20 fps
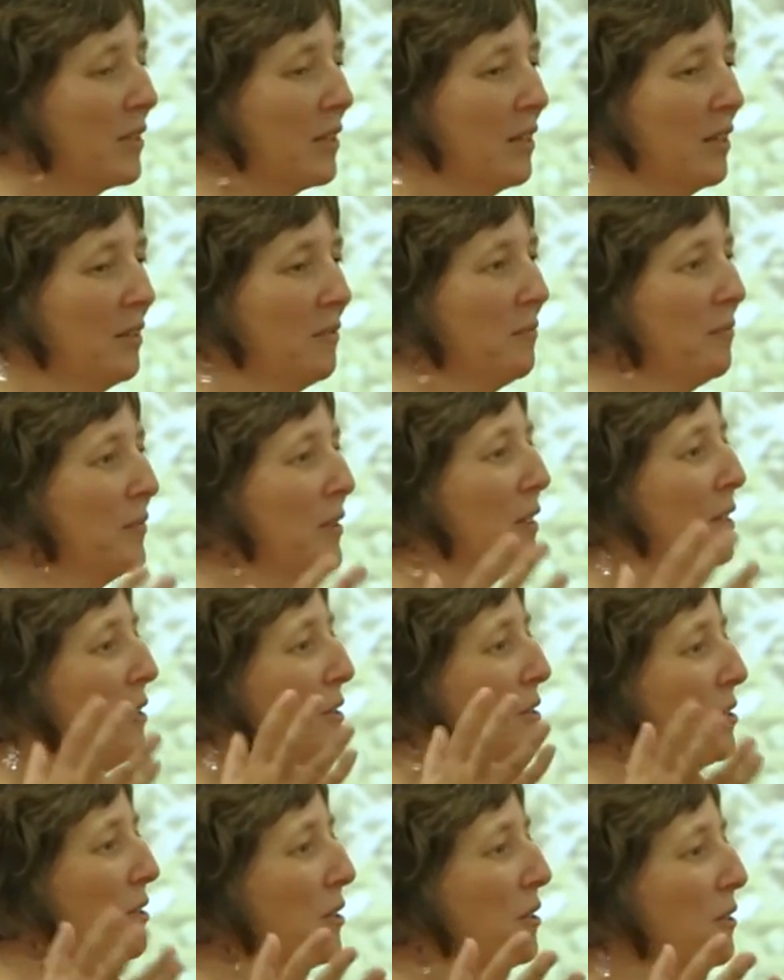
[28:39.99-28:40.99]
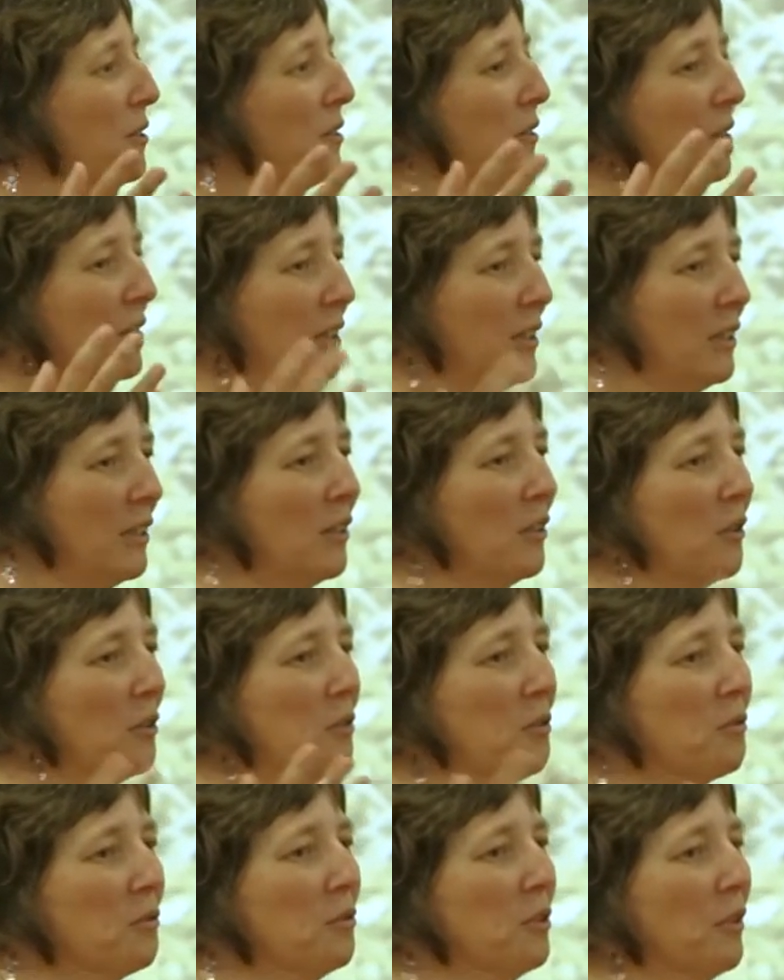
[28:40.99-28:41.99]
Um, so he can go
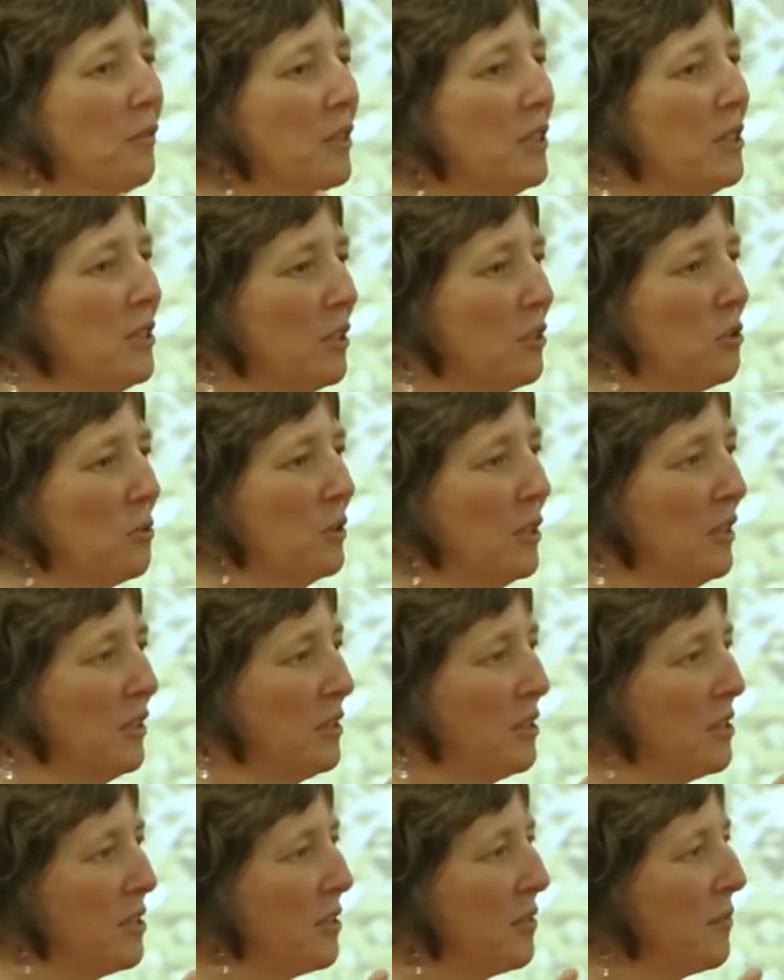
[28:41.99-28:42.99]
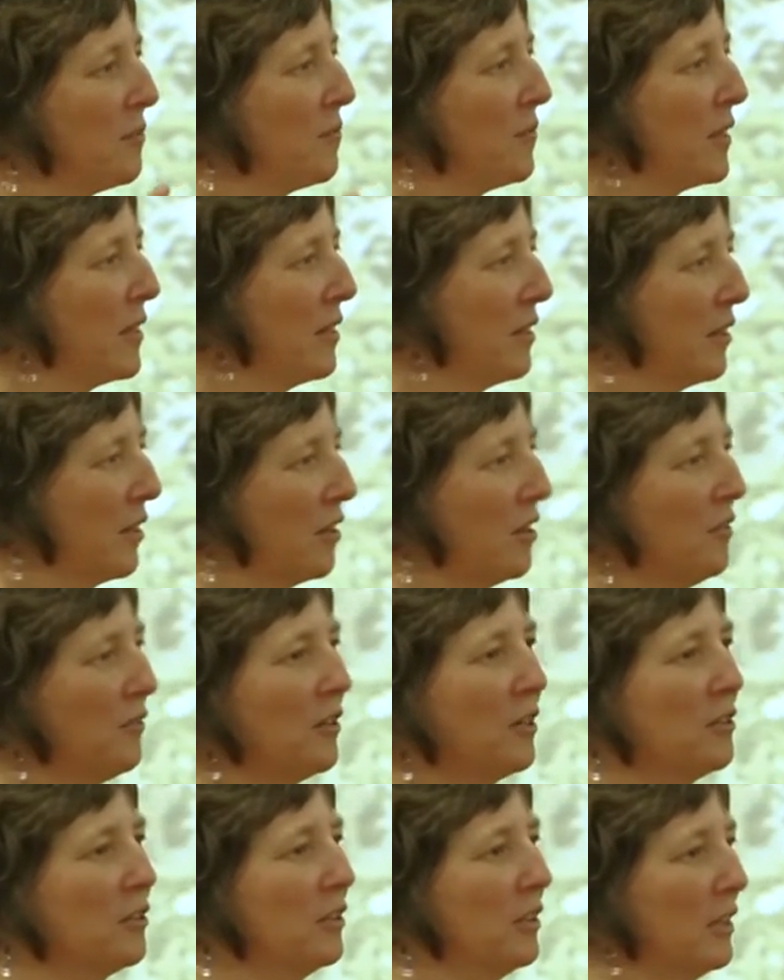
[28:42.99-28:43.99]
through every six weeks, cut off
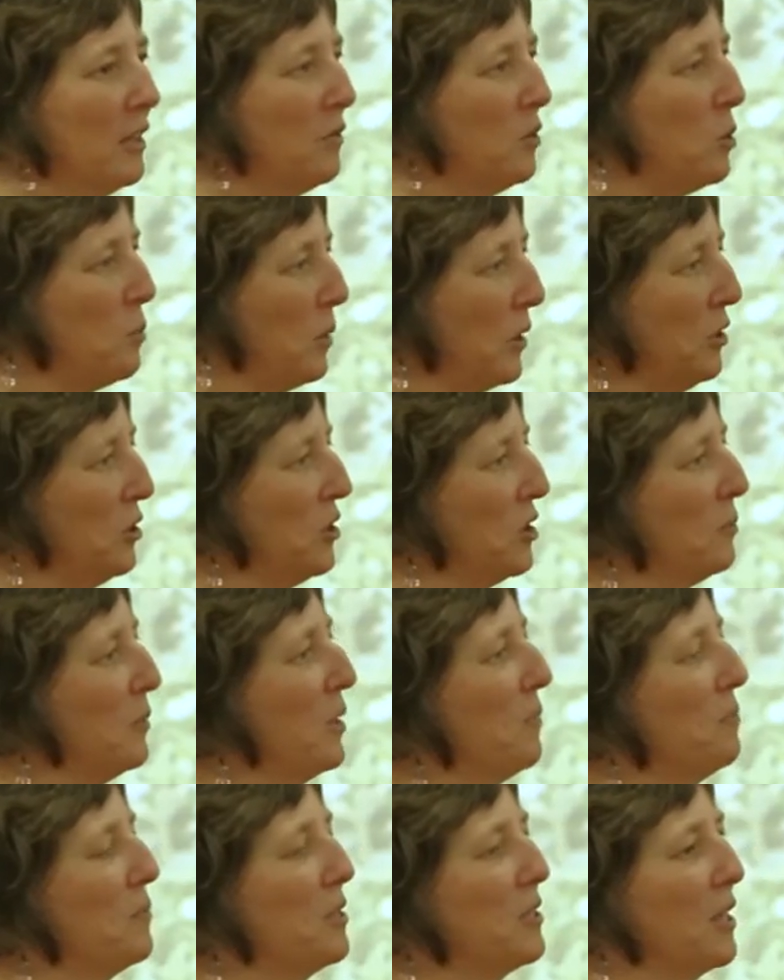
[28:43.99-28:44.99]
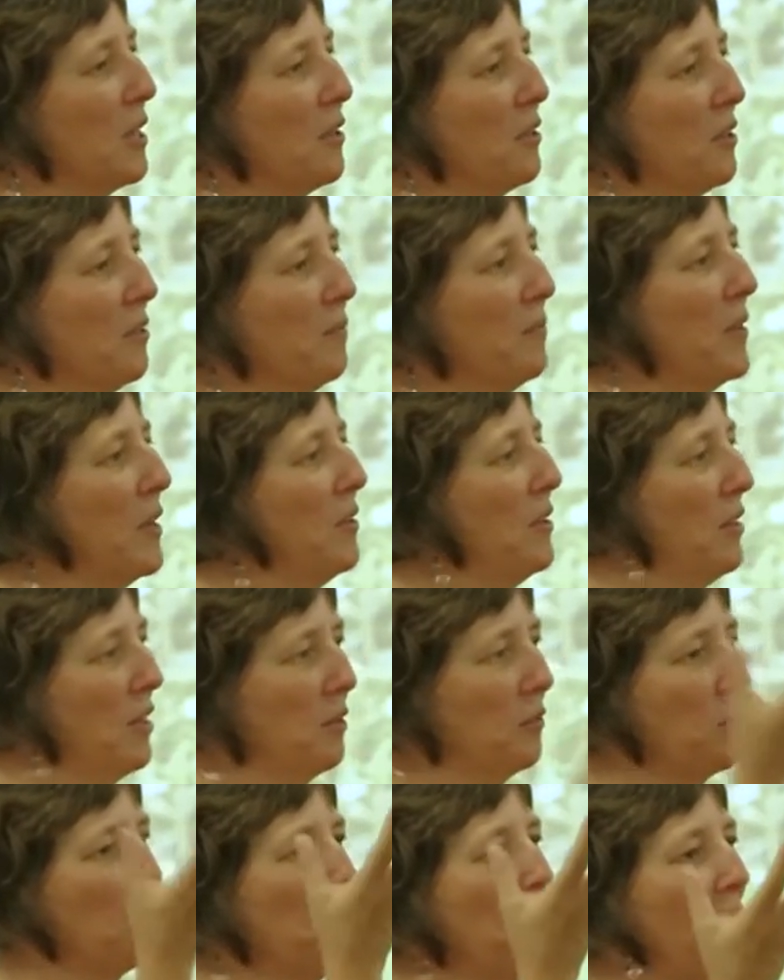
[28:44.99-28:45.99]
all the leaves, bunch them up, sell them, and then
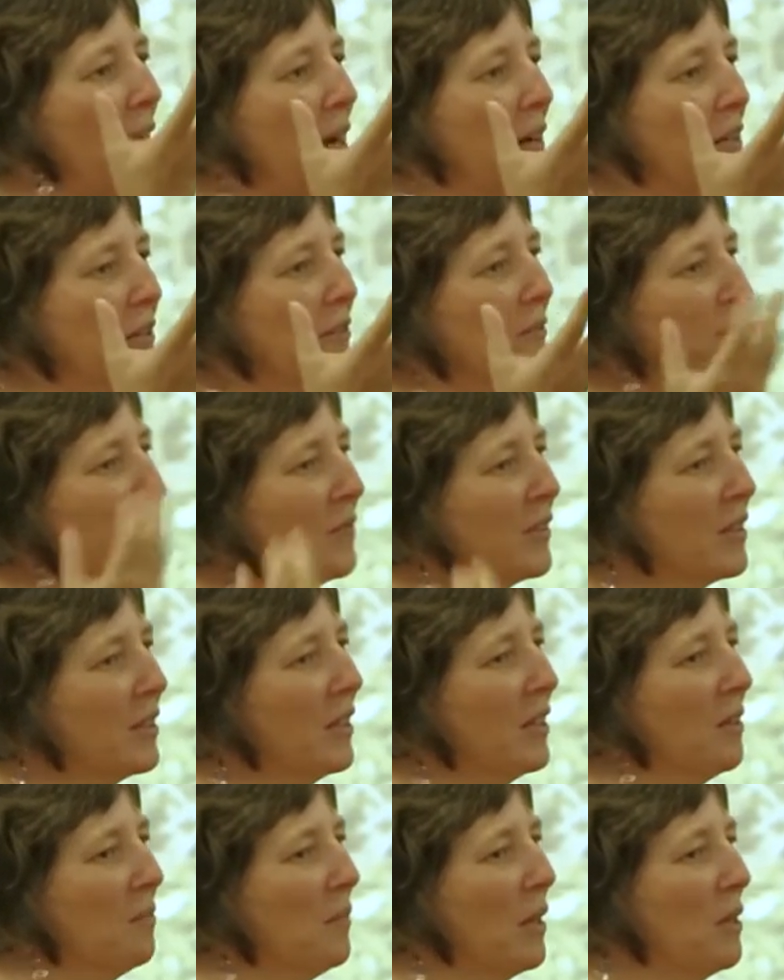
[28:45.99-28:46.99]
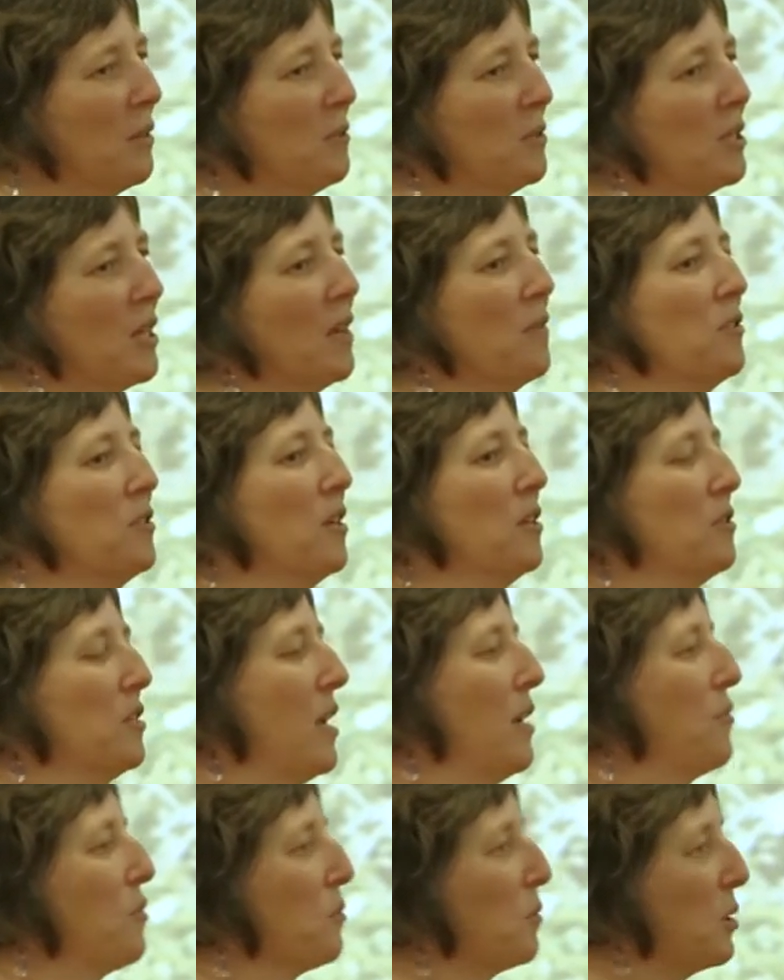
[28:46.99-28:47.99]
they grow back um, by themselves. He doesn't
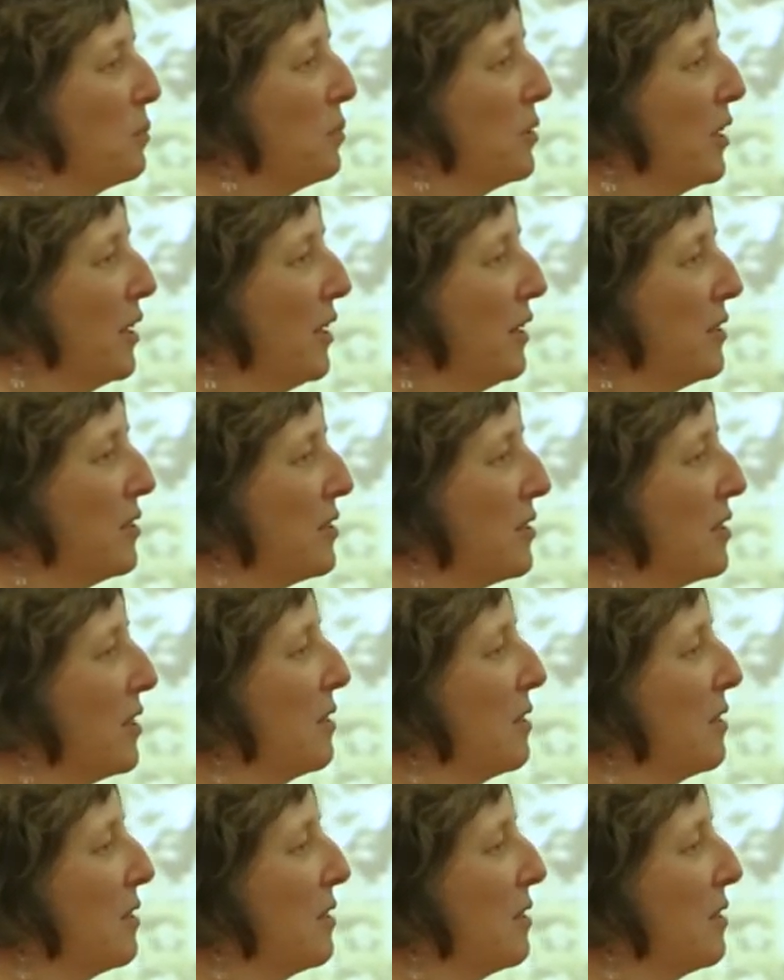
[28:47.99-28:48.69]
have to replant.